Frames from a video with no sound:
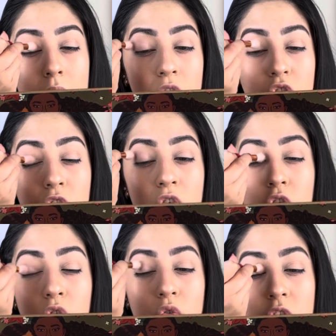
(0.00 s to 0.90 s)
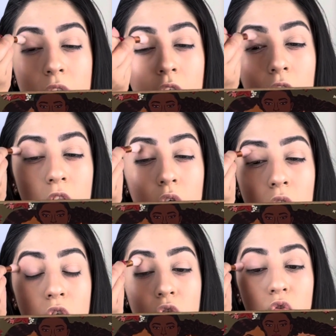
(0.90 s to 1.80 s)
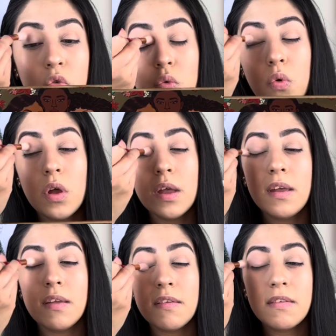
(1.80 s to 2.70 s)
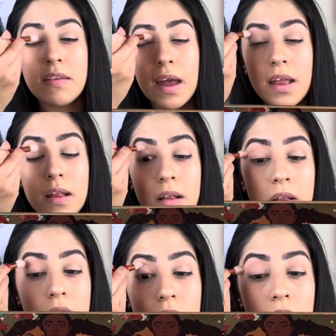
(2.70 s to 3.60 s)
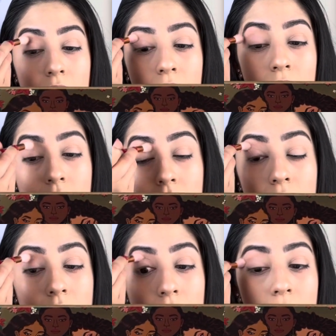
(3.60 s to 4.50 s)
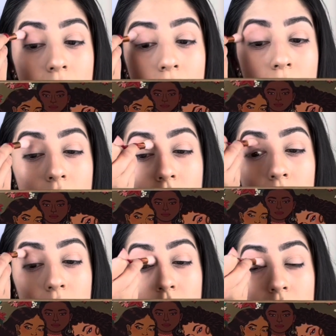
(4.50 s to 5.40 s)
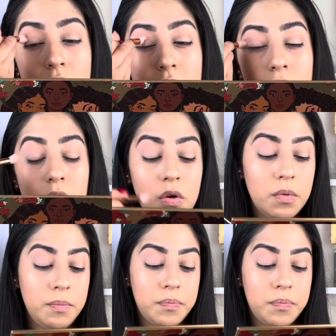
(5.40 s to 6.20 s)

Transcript: just use the color to set the concealer